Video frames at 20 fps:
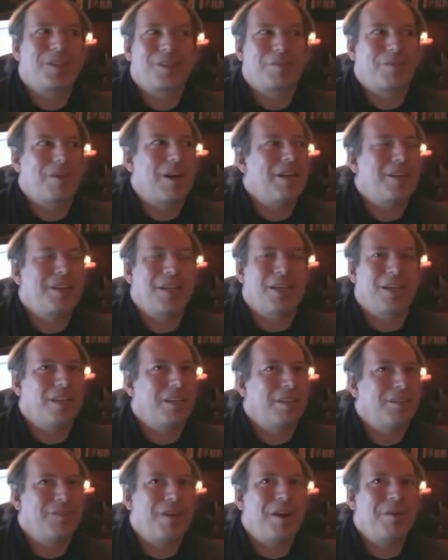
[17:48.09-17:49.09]
writing, and
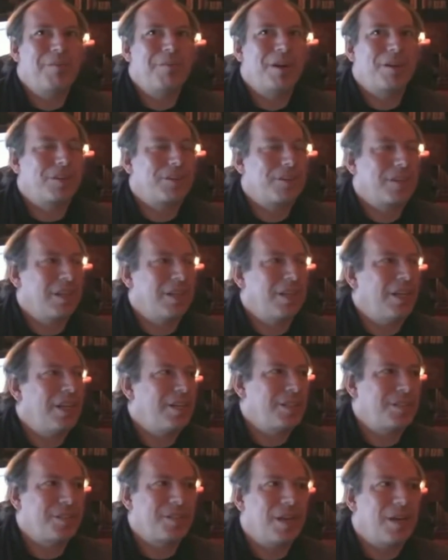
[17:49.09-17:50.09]
it's very much
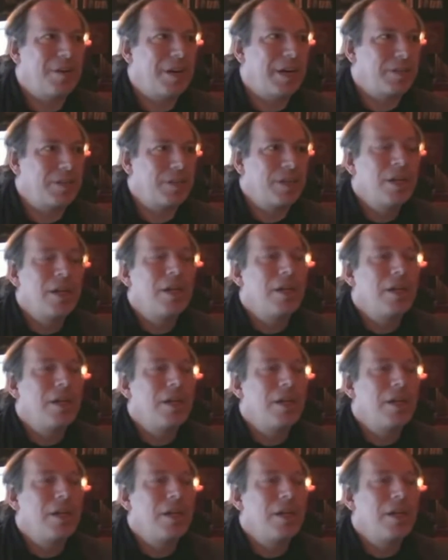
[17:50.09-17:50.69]
his direction.